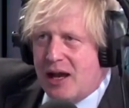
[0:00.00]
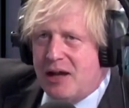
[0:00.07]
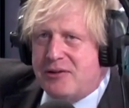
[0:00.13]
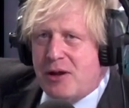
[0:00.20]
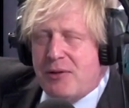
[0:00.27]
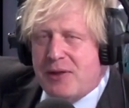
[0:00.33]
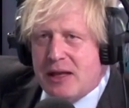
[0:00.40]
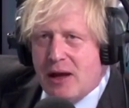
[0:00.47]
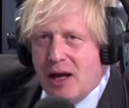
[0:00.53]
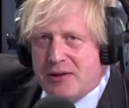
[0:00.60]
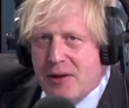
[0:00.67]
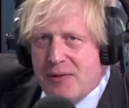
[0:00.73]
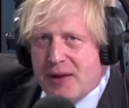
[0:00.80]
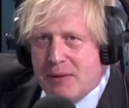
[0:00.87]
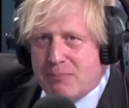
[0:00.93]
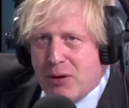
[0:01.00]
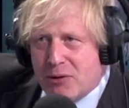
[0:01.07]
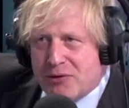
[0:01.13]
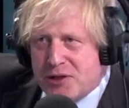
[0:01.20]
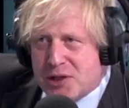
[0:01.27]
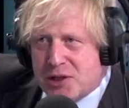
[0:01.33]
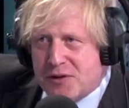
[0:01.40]
And I don't think
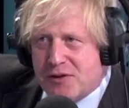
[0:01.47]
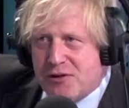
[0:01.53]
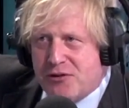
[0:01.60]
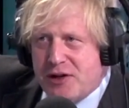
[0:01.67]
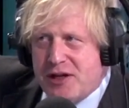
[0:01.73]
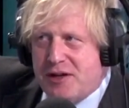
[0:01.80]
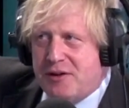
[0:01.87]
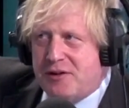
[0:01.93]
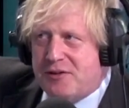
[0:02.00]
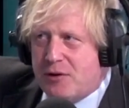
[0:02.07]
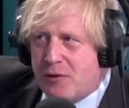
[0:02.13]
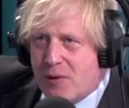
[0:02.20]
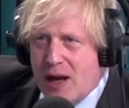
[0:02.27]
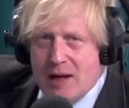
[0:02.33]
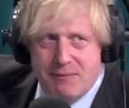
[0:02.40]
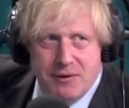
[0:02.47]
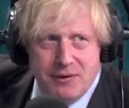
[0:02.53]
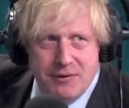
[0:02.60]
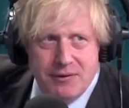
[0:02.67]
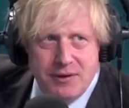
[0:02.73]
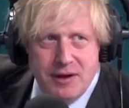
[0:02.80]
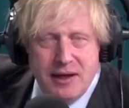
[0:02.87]
politicians can treat it as
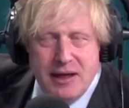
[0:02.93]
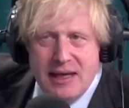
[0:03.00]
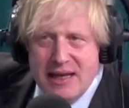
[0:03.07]
irrelevant.